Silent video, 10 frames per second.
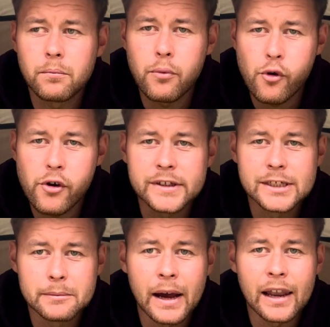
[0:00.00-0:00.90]

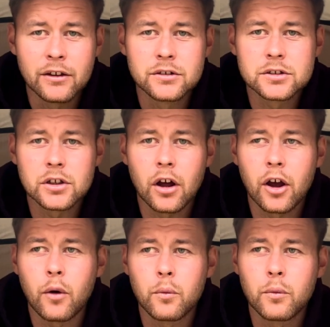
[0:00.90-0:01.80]
pretty balanced.
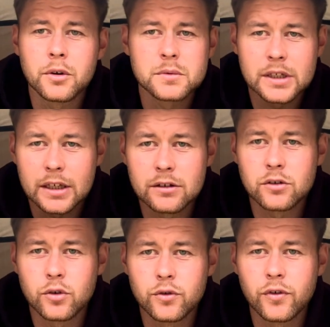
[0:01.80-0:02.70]
Like, I wouldn't want them sinking too